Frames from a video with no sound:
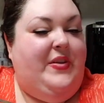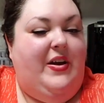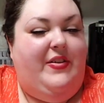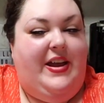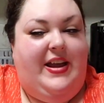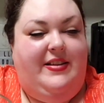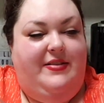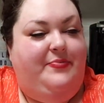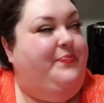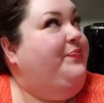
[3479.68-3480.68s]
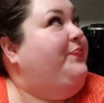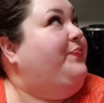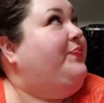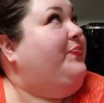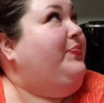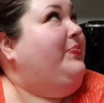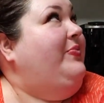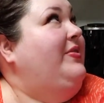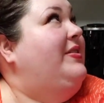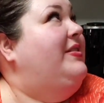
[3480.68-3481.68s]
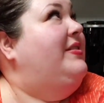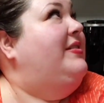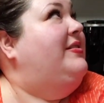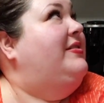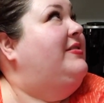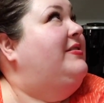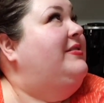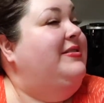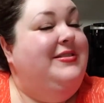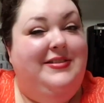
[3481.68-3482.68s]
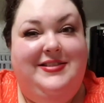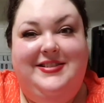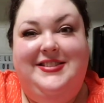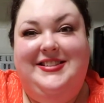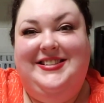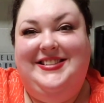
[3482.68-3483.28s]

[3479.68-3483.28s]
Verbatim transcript: How they ate. Oh, and did uh, did '50s housewives uh,